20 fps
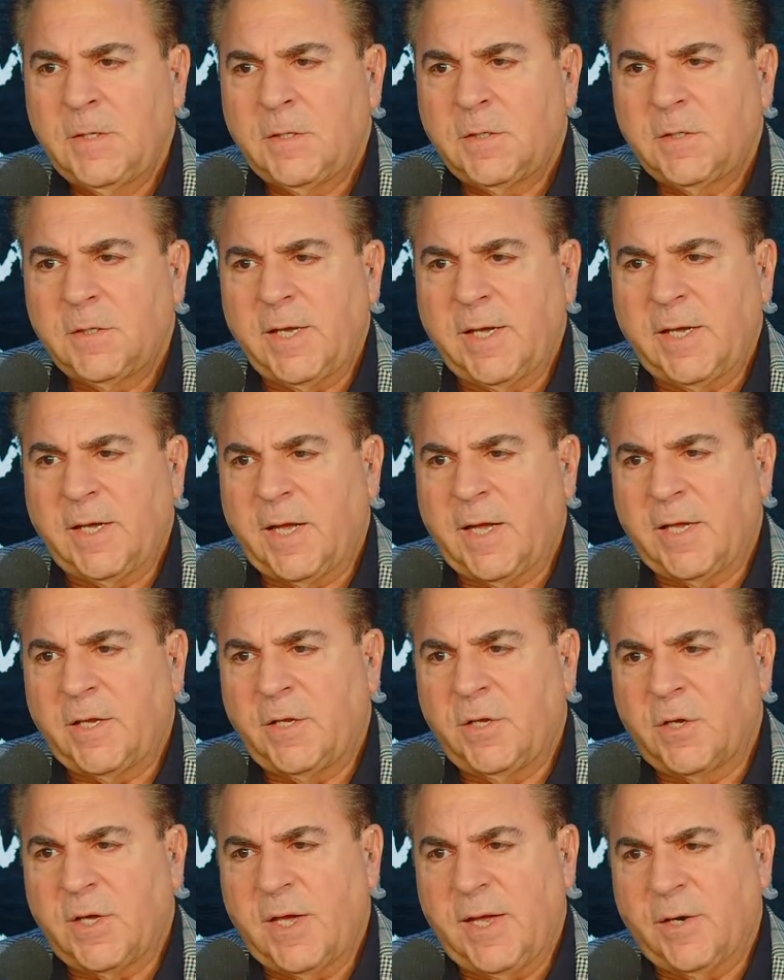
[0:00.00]

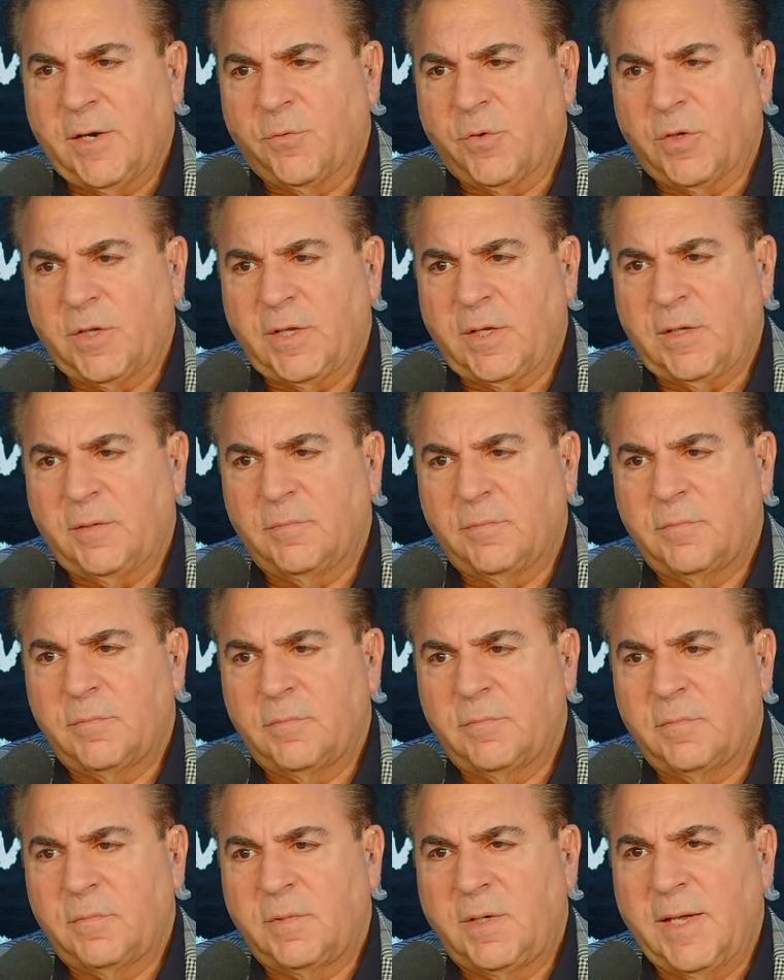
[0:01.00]
You can't really
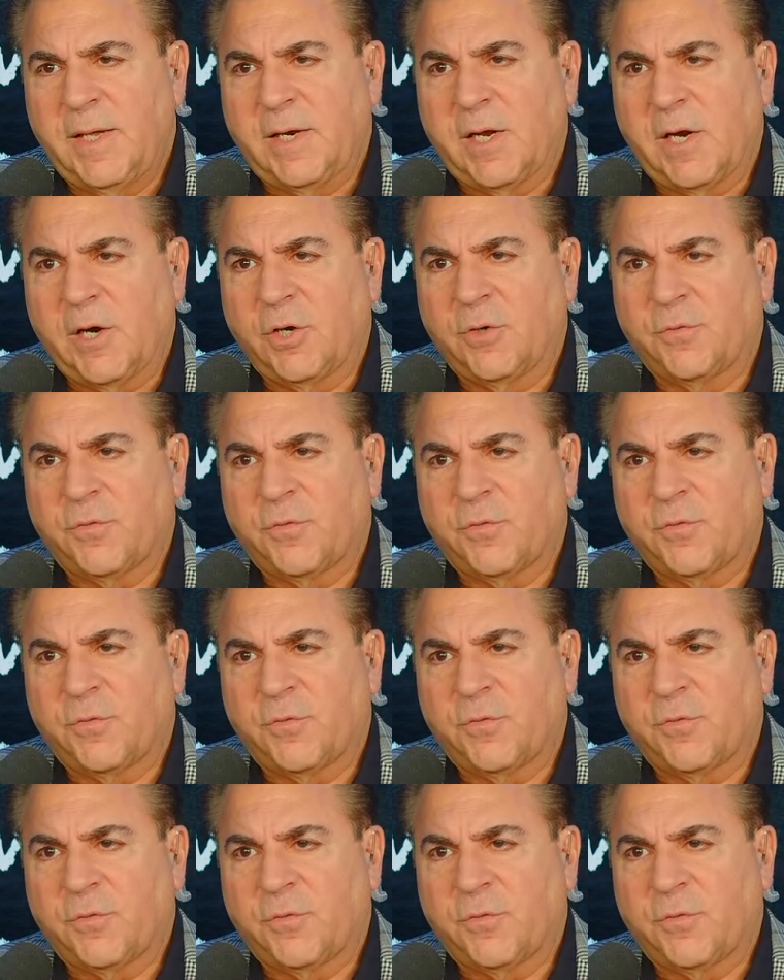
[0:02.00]
get iron